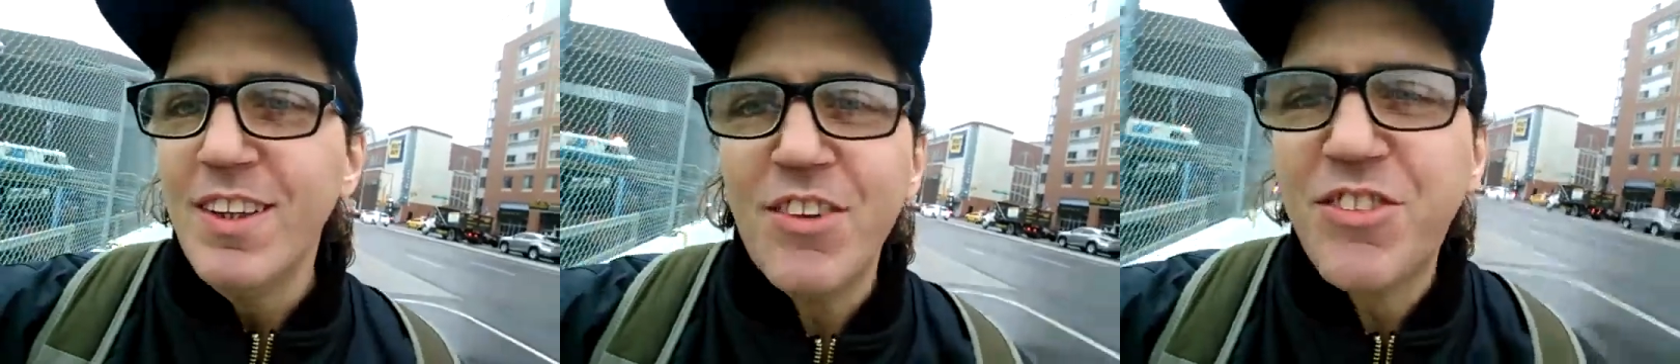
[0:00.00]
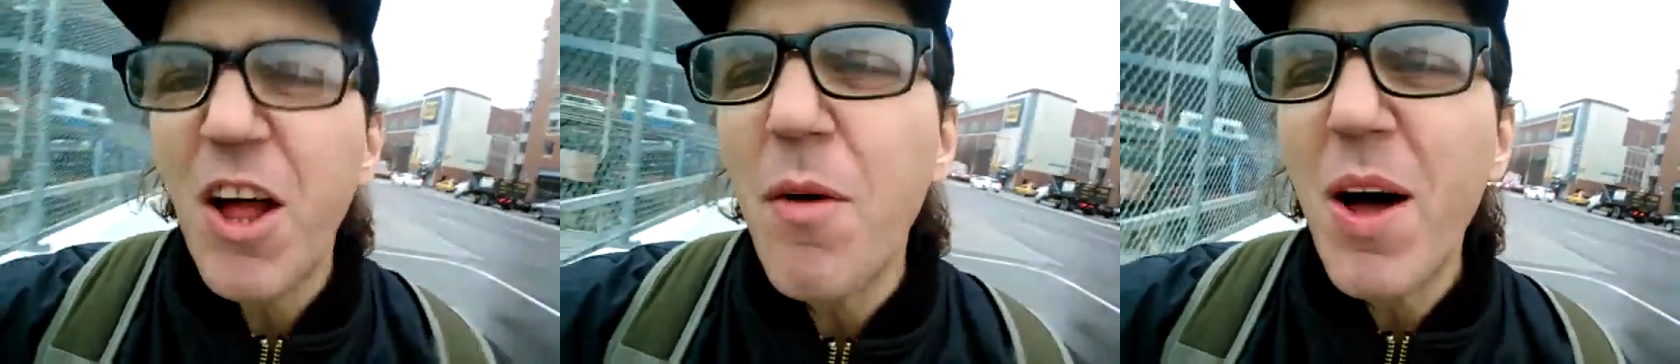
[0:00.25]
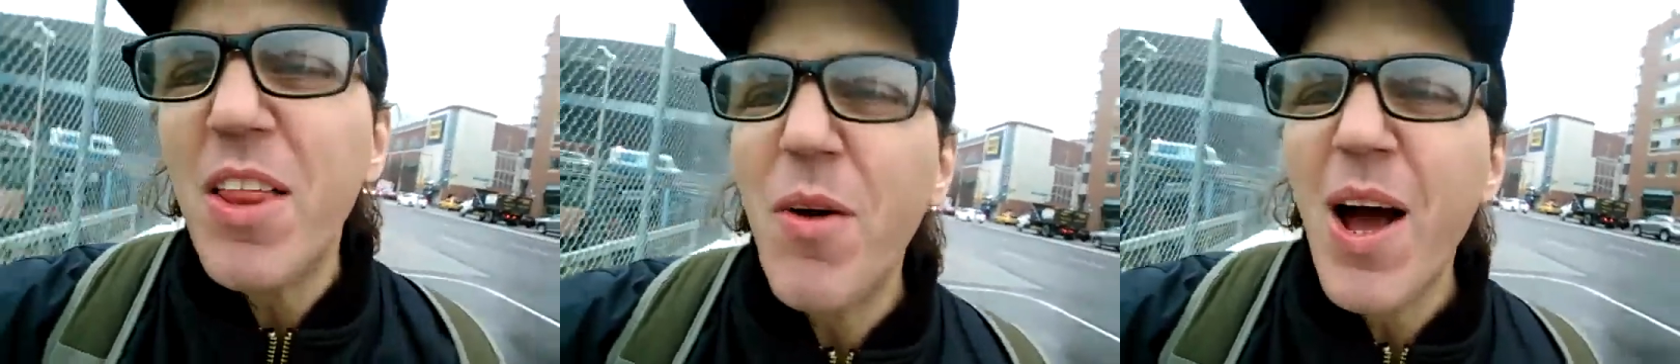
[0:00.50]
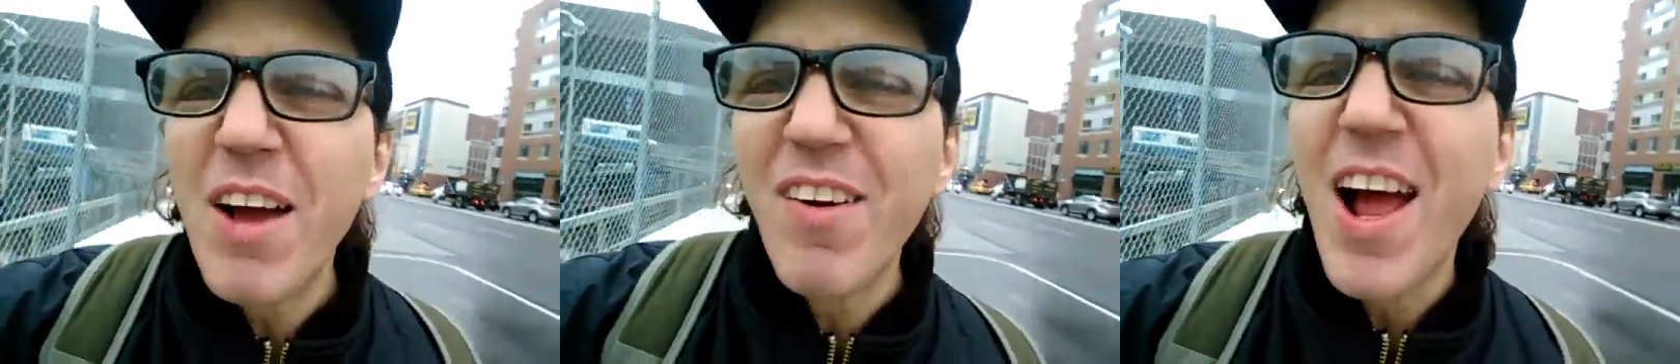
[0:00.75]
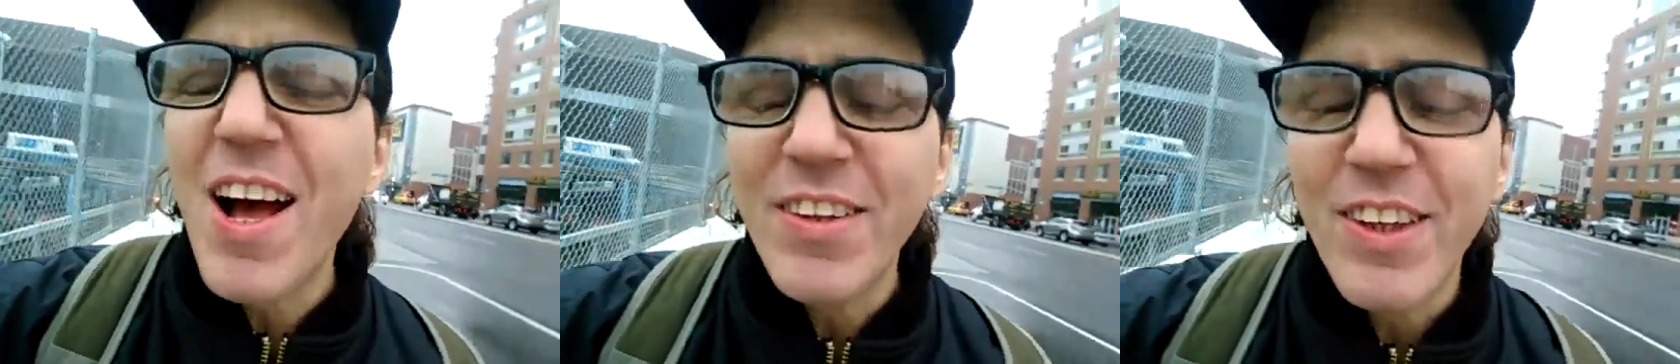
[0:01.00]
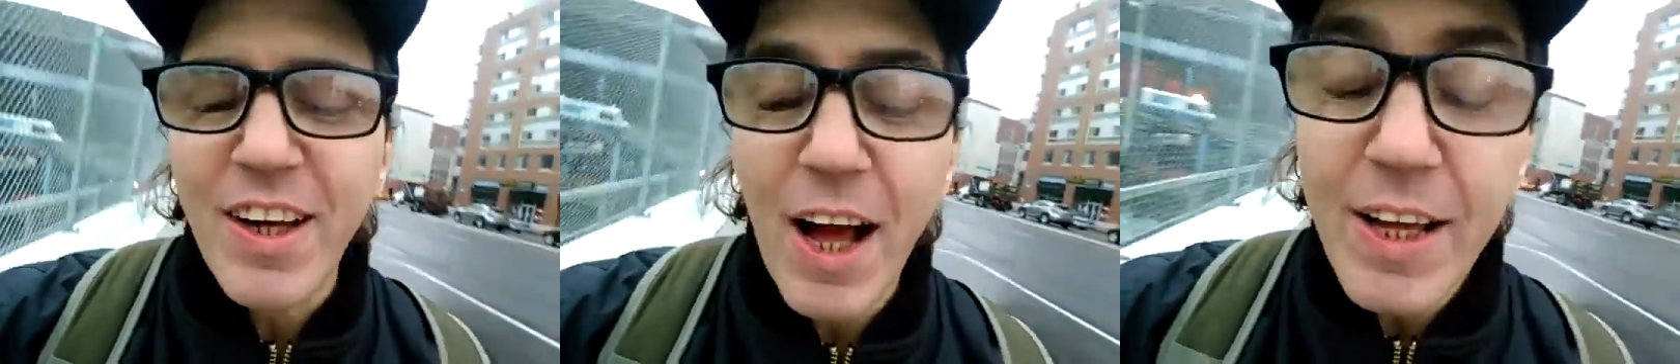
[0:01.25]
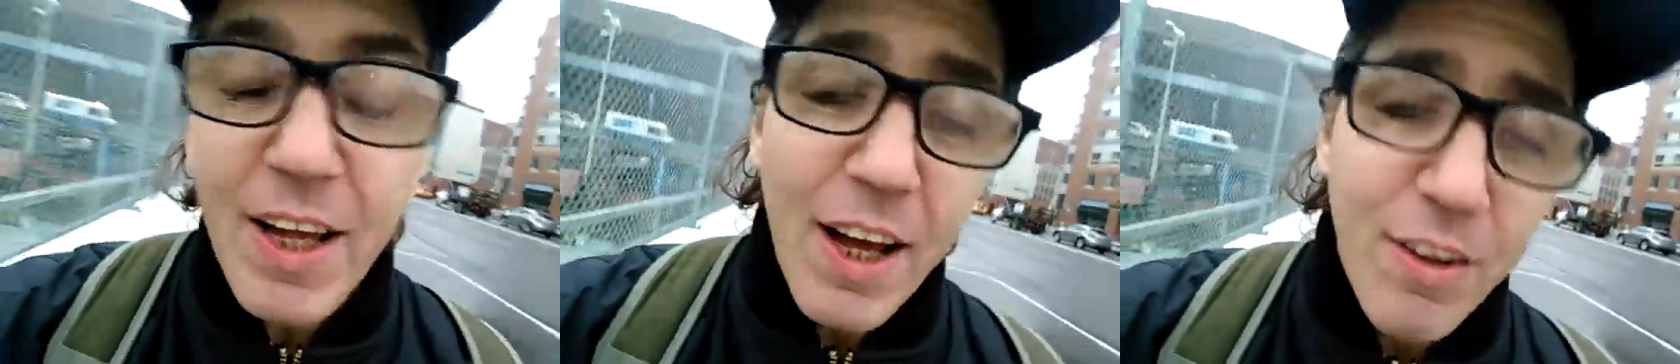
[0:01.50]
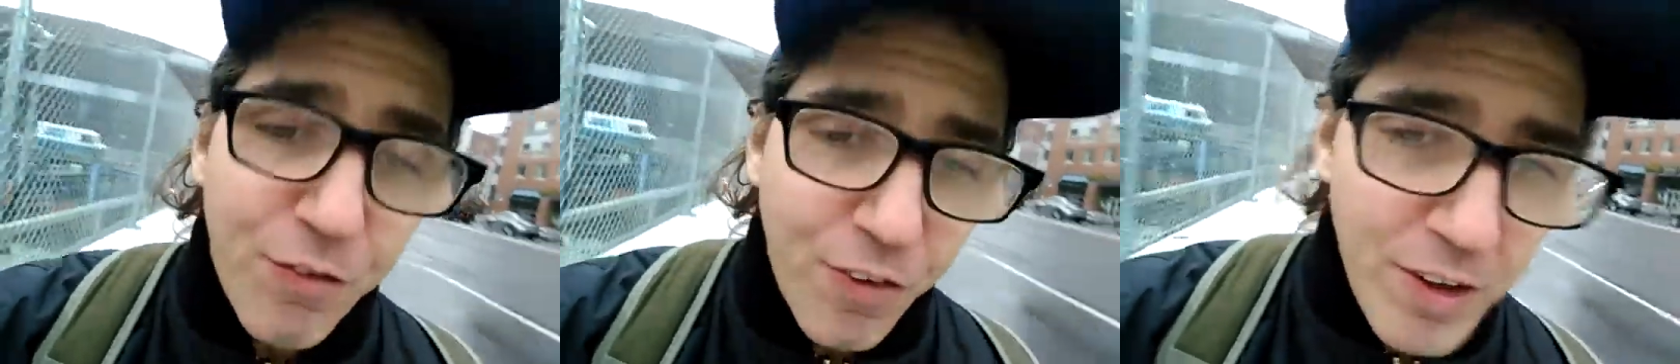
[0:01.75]
There's no other way around it.
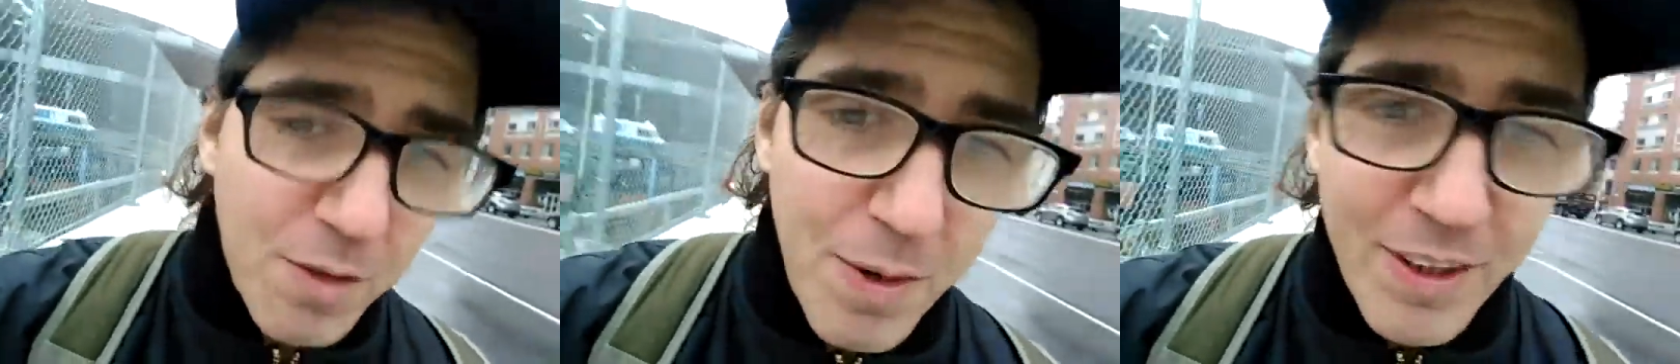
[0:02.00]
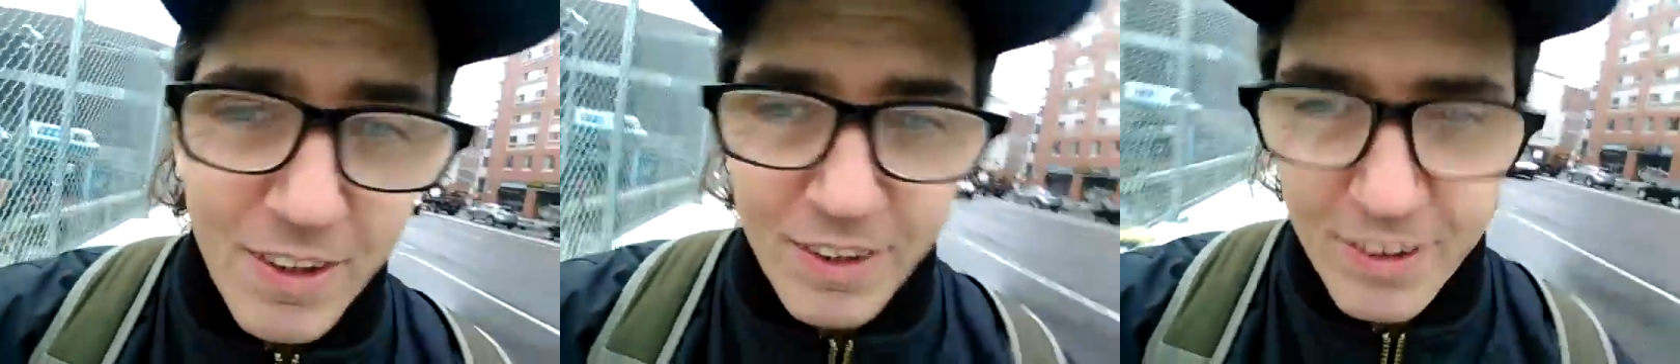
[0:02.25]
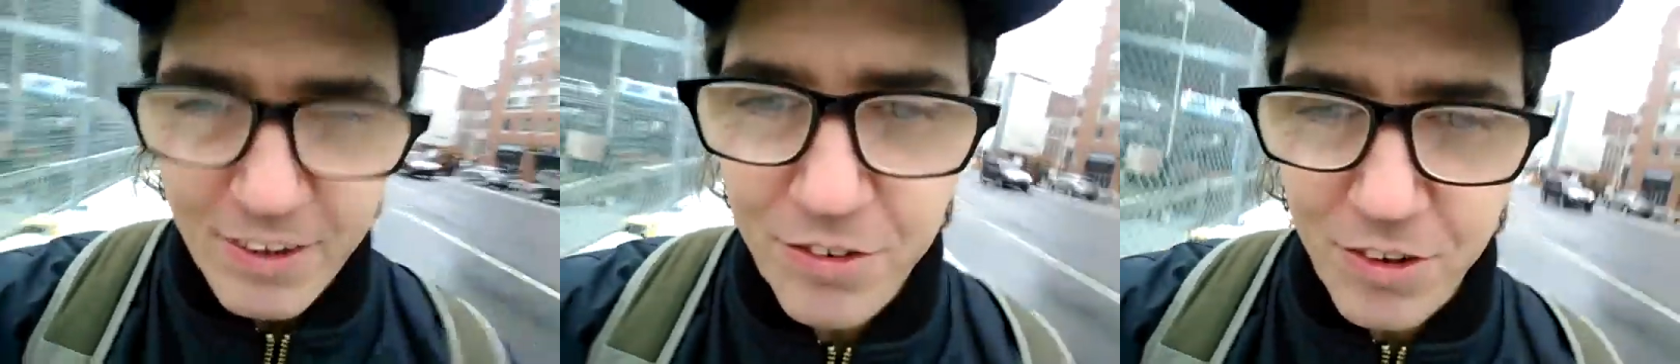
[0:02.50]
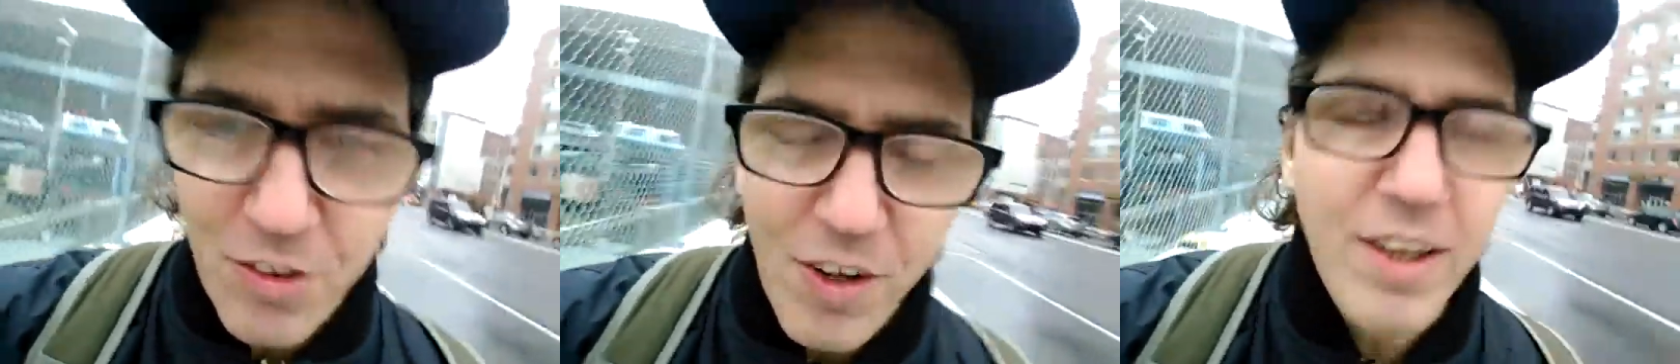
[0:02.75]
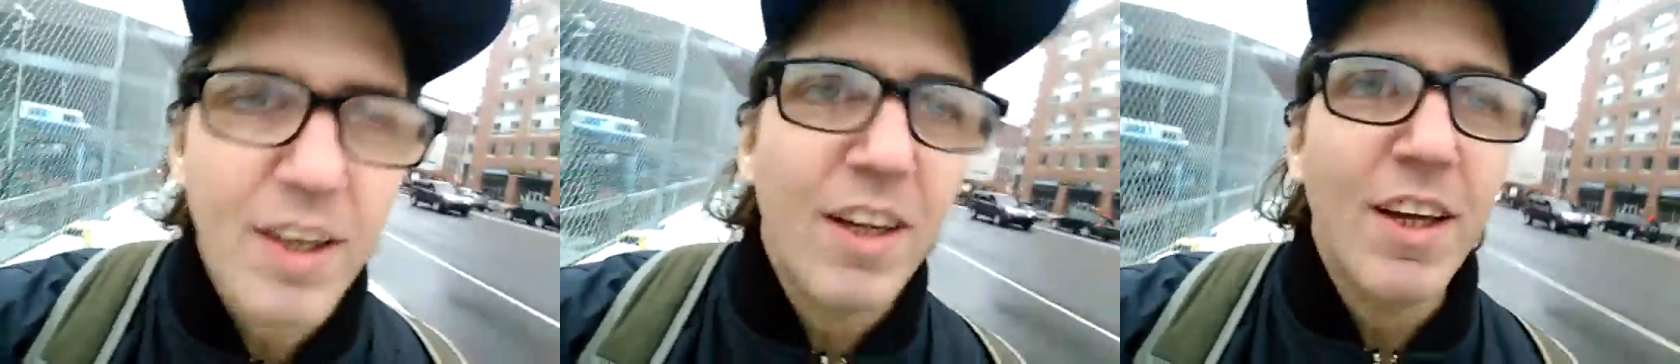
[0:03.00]
I, I fundamentally disagree.